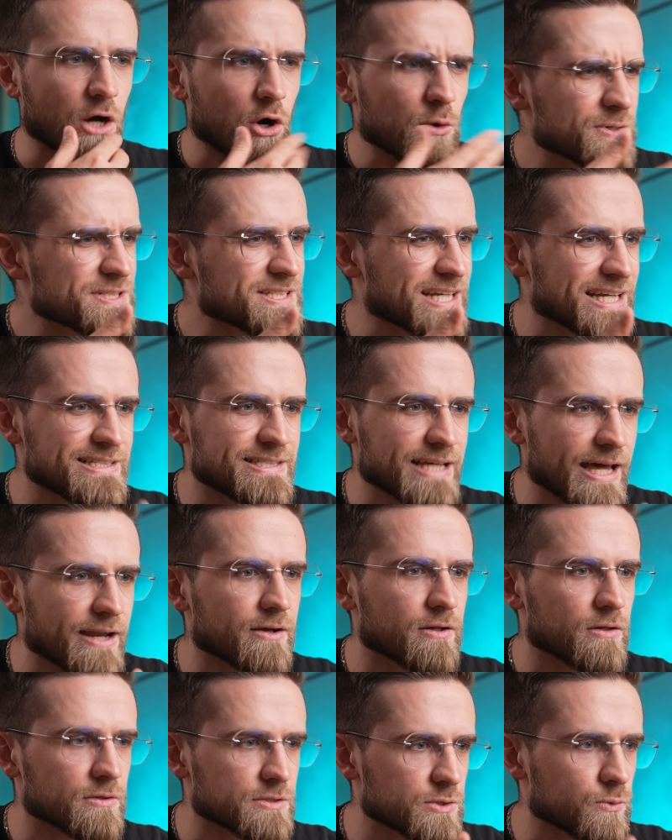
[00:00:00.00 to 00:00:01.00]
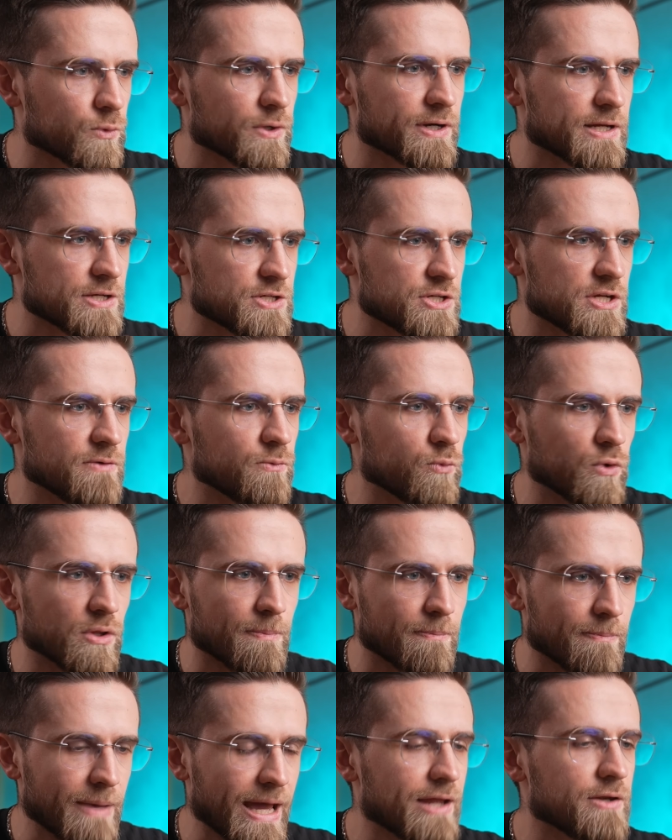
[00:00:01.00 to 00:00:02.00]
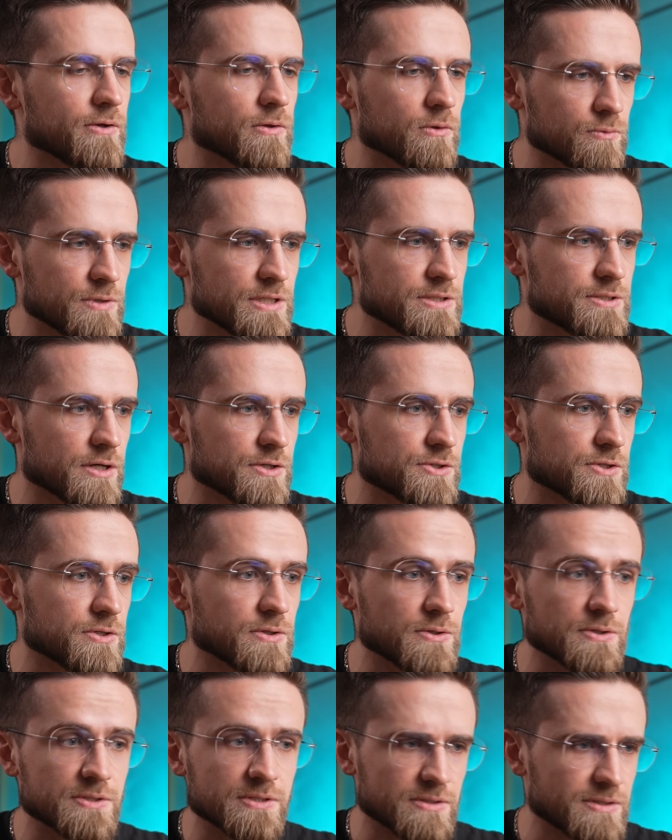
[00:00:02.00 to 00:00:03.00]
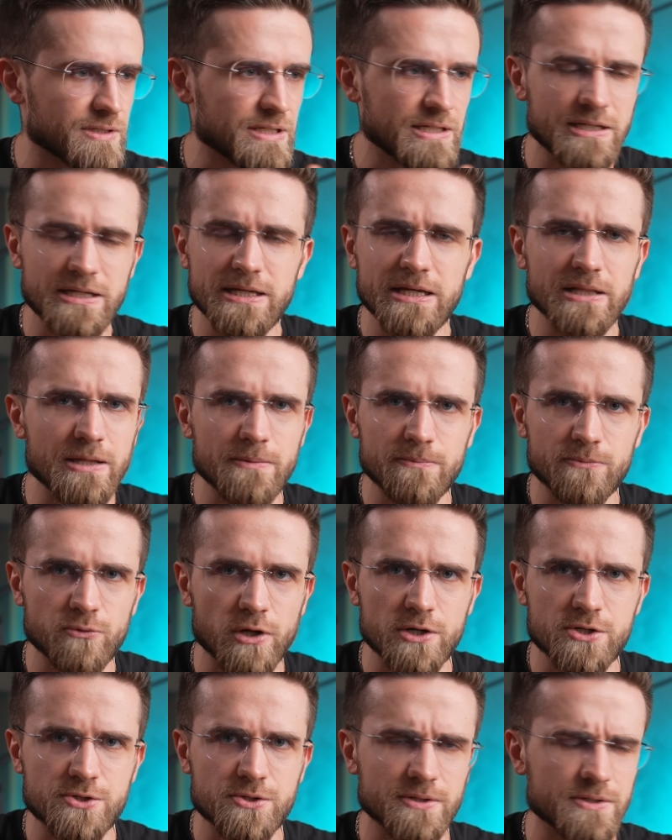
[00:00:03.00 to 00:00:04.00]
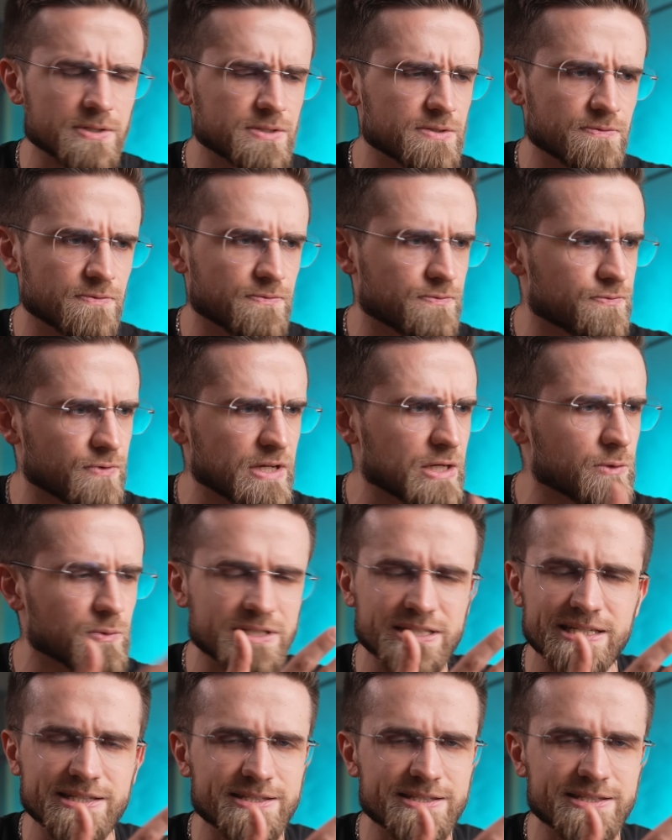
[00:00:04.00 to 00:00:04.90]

almost identical to what I achieved with manual retouching using healing brushes, frequency